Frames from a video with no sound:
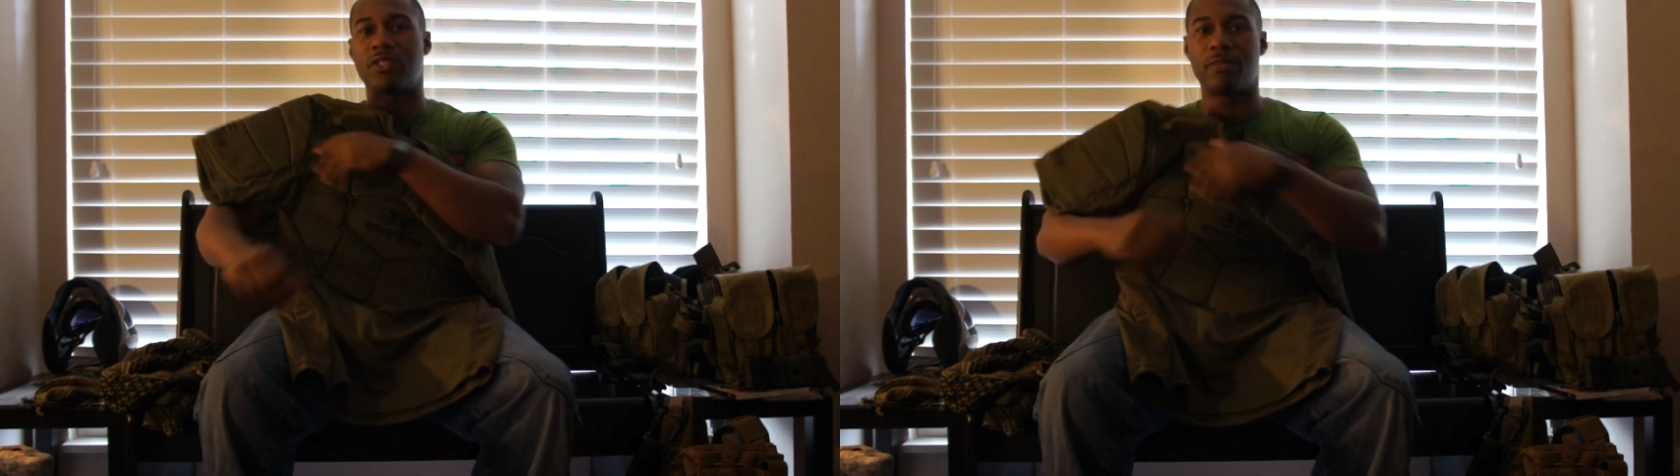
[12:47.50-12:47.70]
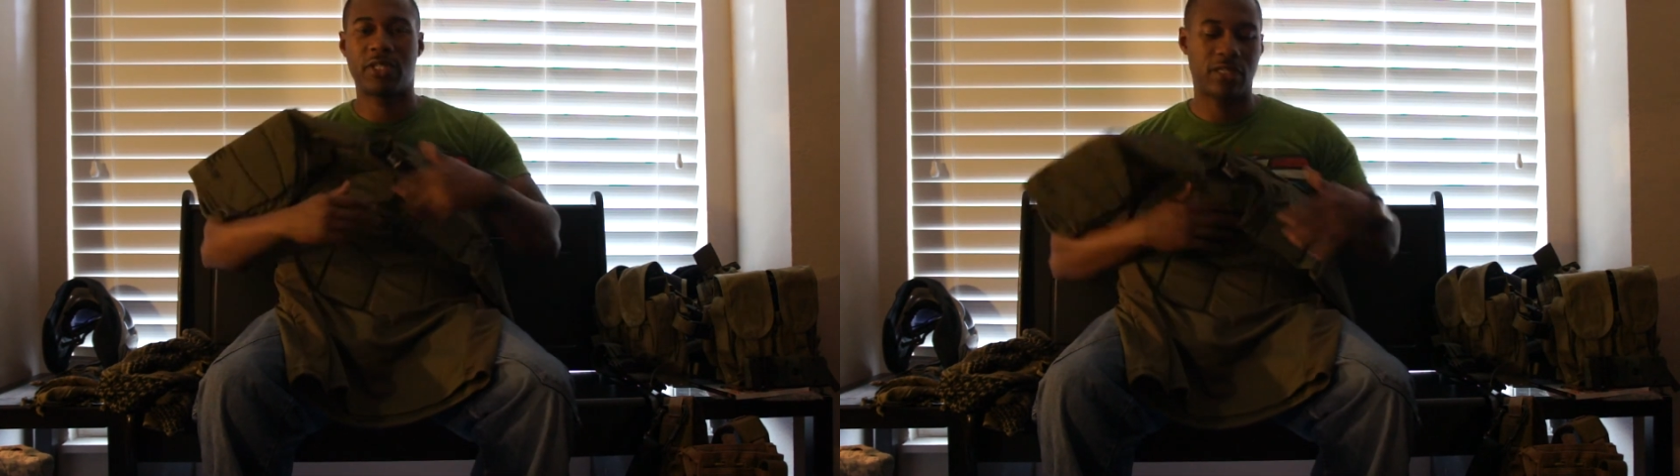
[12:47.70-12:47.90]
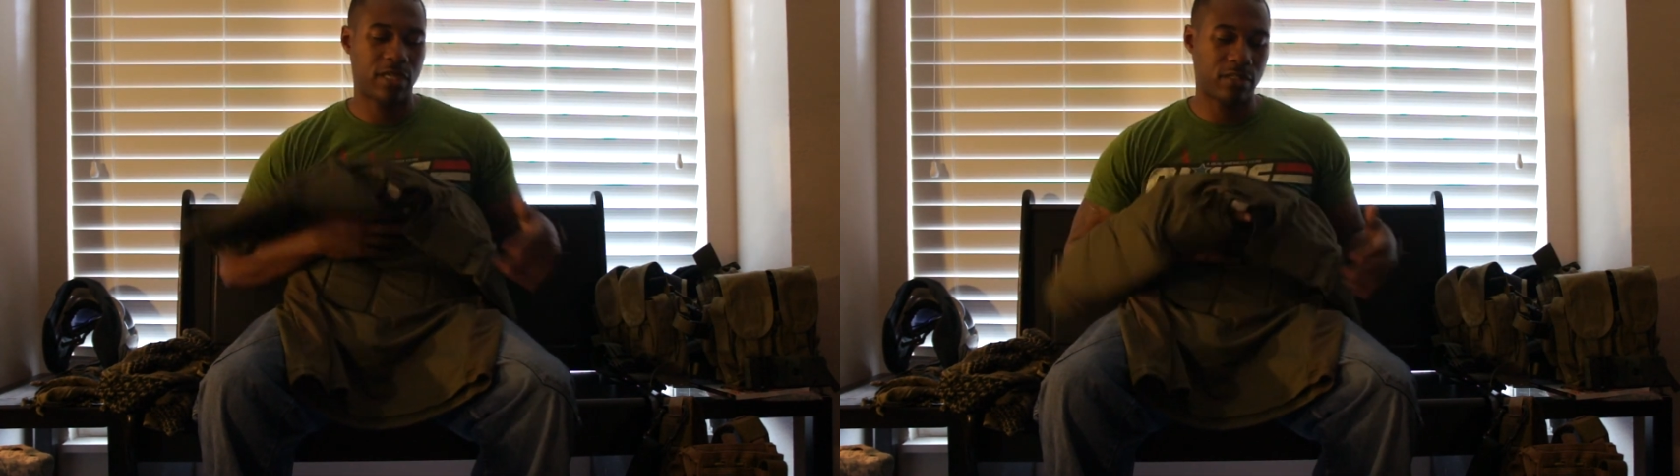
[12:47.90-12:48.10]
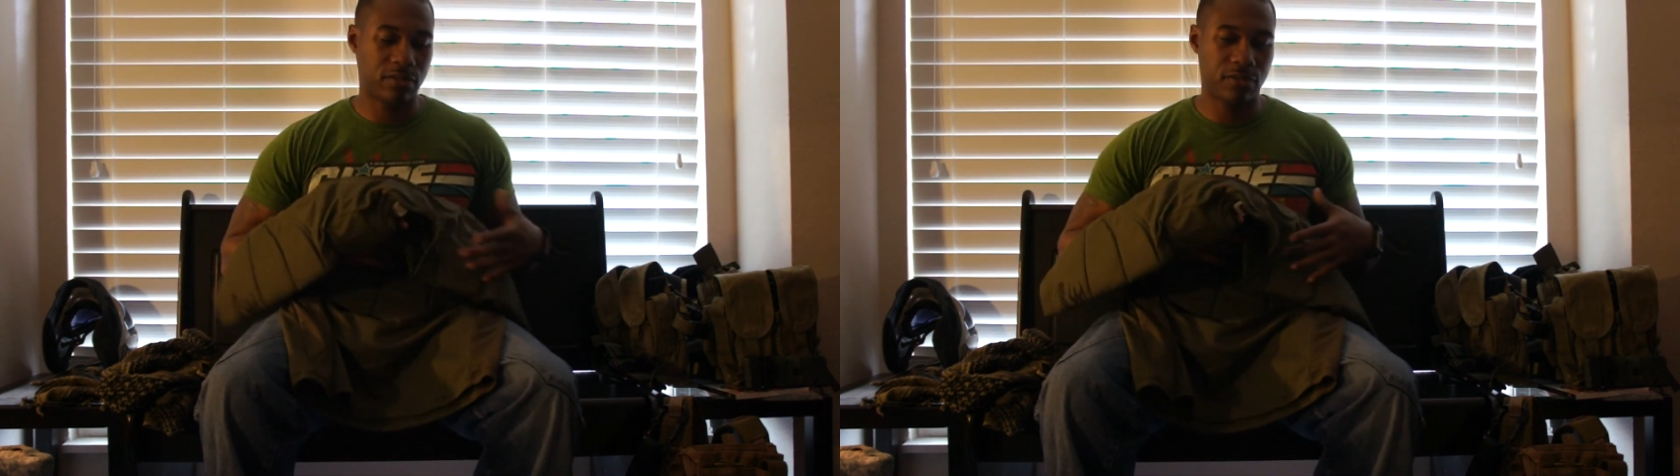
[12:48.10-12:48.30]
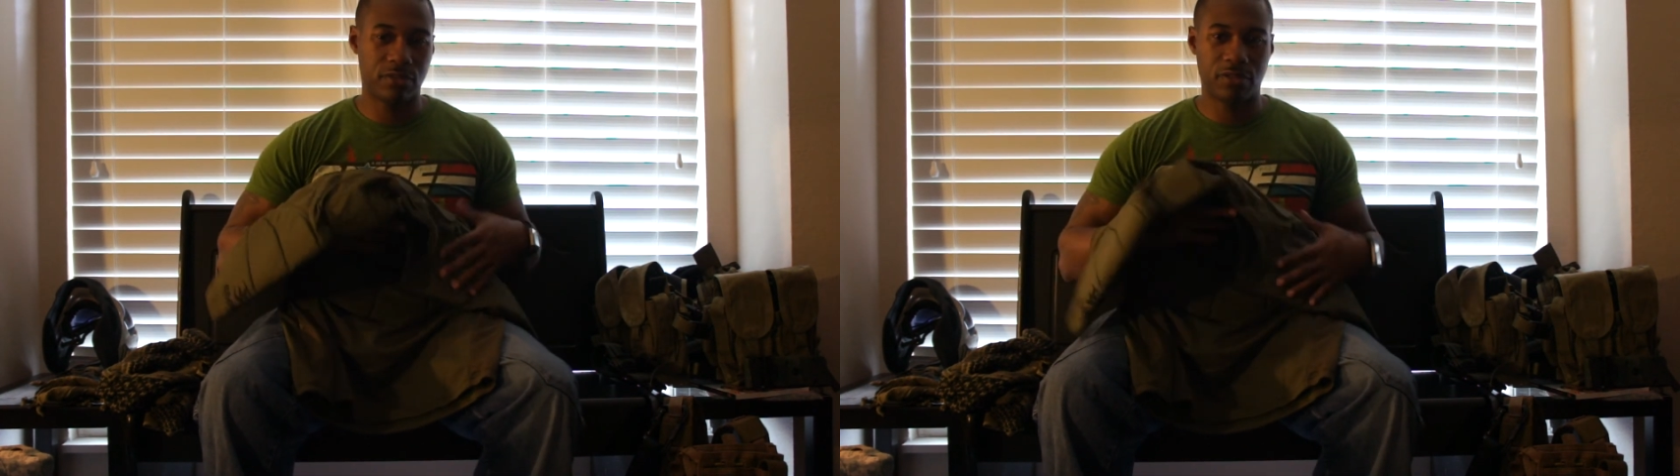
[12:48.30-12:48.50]
up my
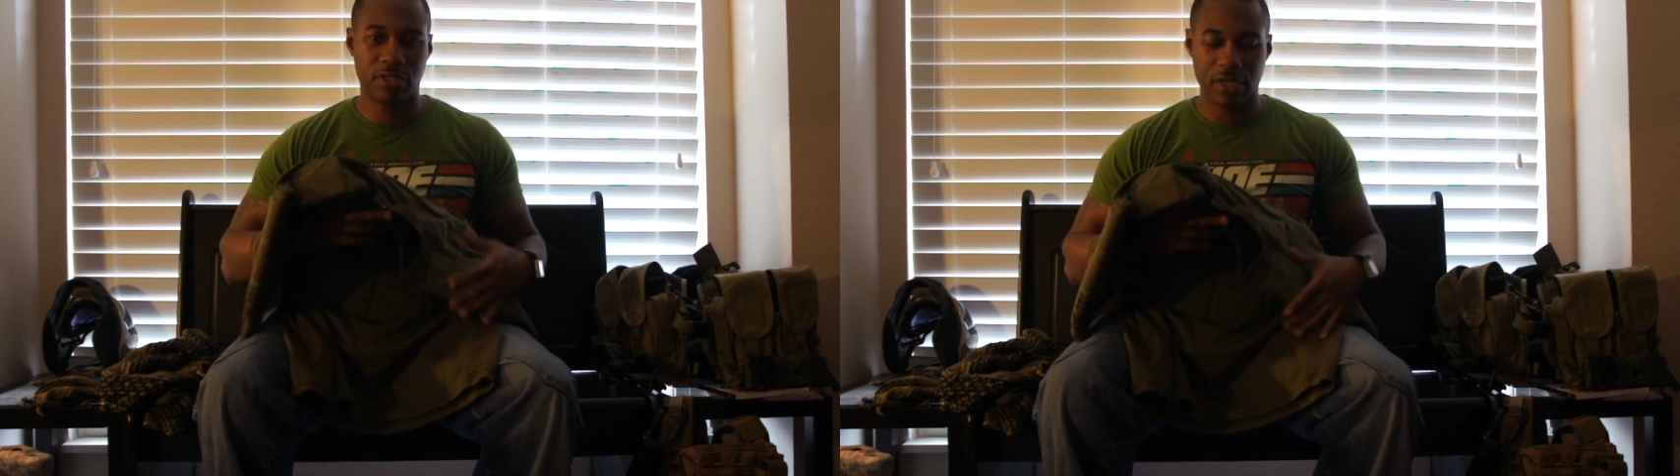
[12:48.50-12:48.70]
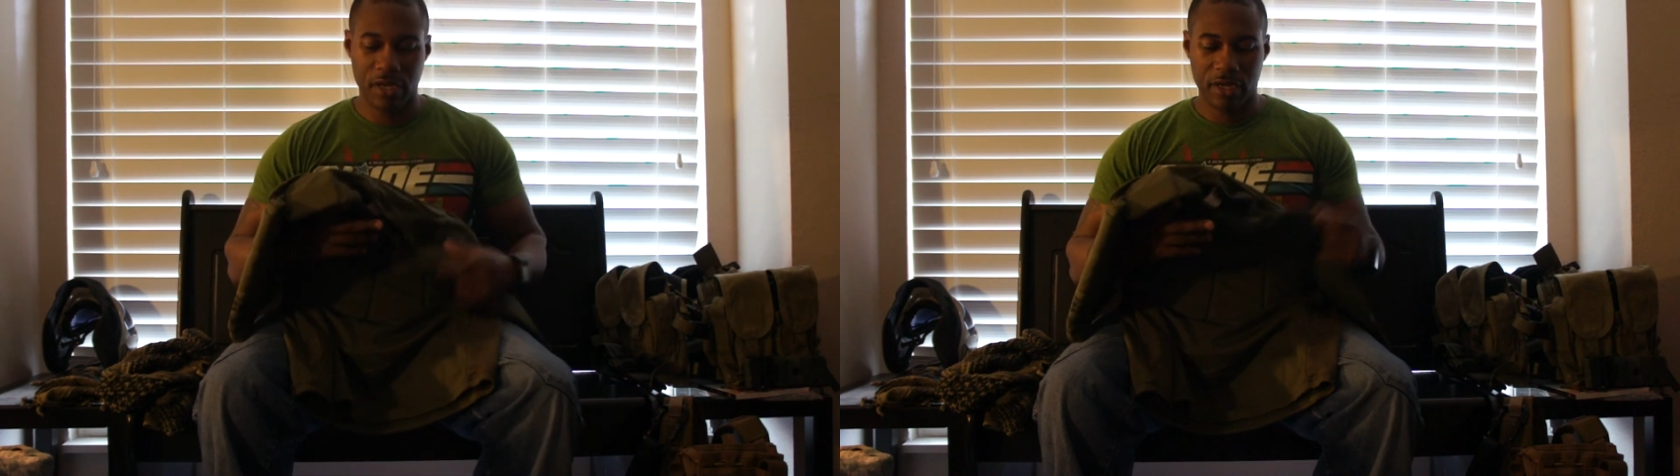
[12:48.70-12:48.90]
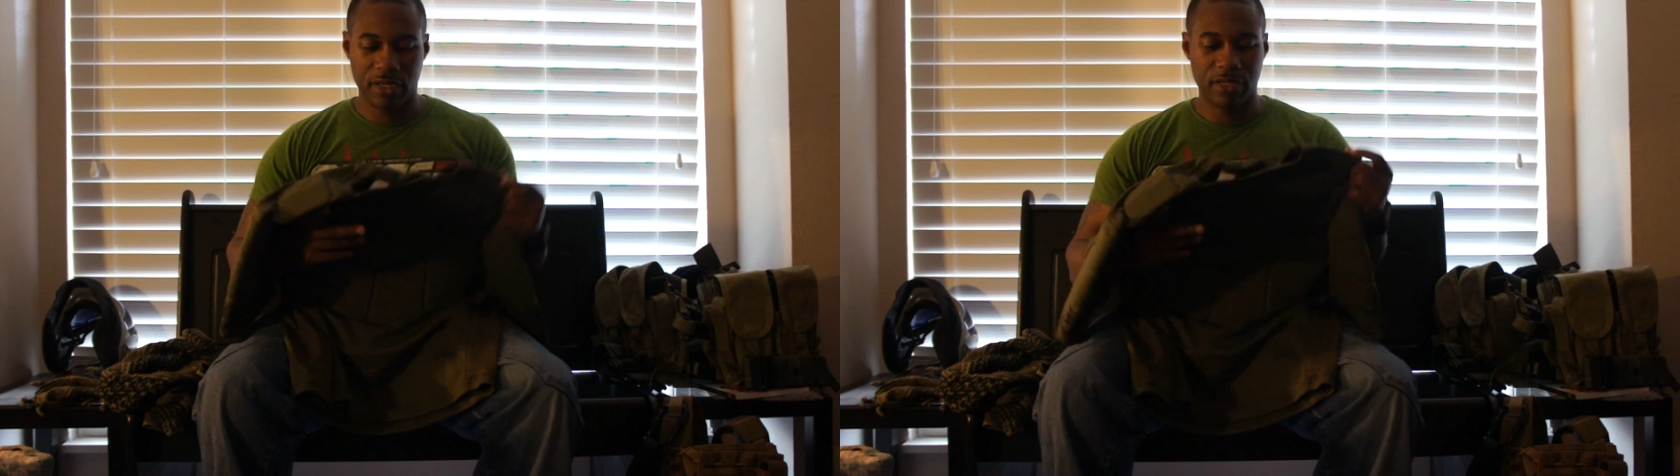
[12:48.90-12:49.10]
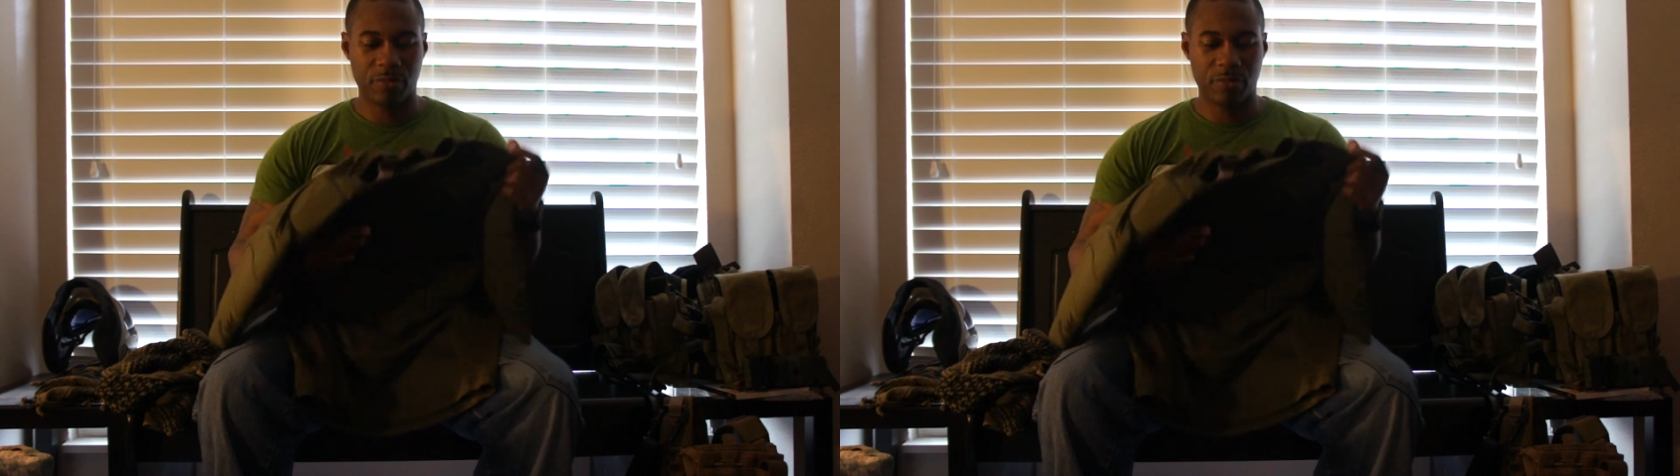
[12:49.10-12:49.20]
tattoos, keeps